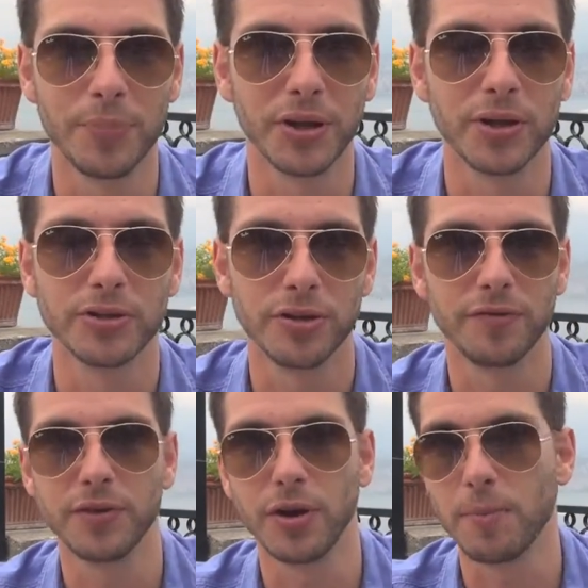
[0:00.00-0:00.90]
because
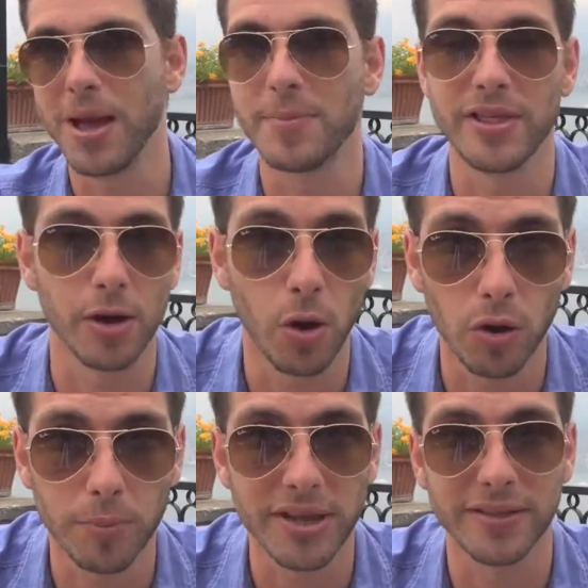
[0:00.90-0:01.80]
of maybe the
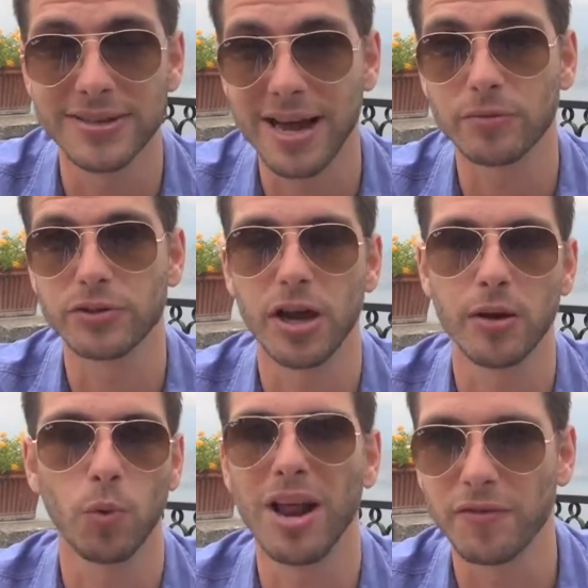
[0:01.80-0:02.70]
economy, the
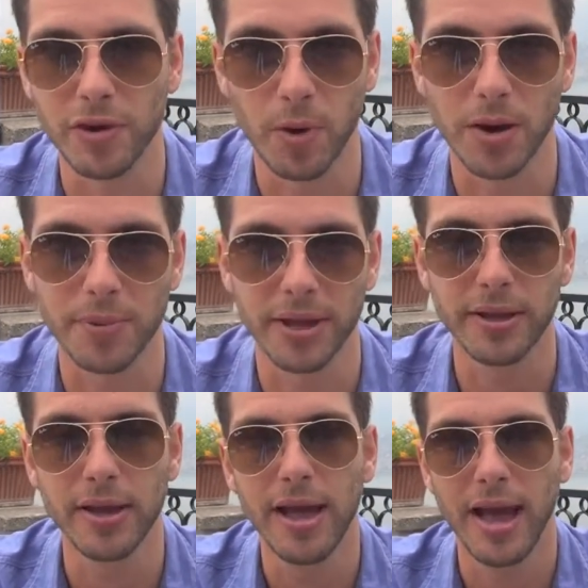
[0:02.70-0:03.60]
downturn, whatever it might be.